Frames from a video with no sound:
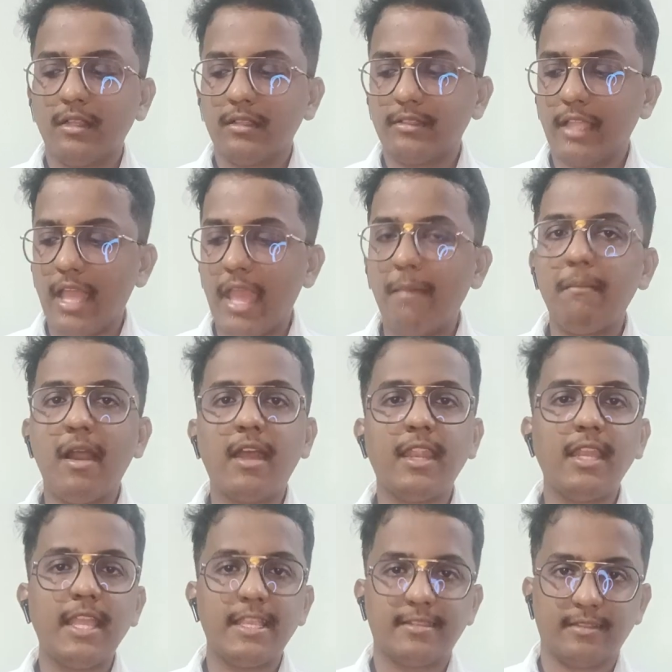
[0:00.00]
the
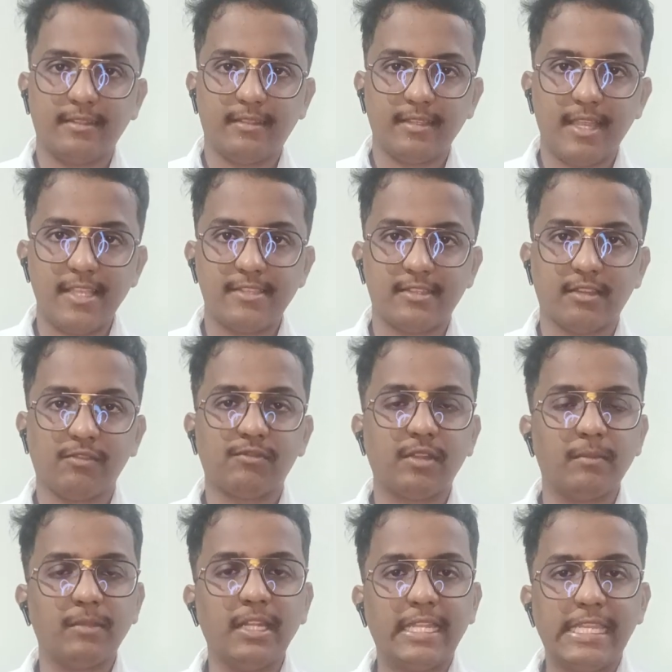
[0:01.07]
mRNA is synthesized
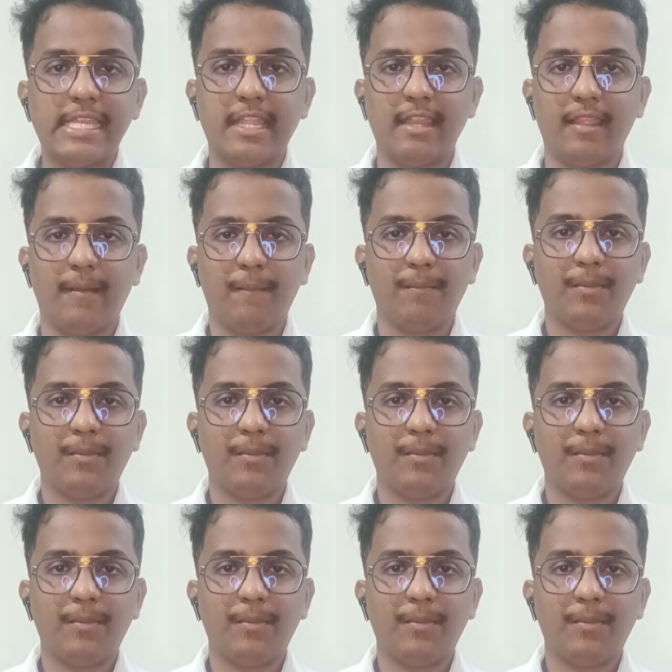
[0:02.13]
from the DNA,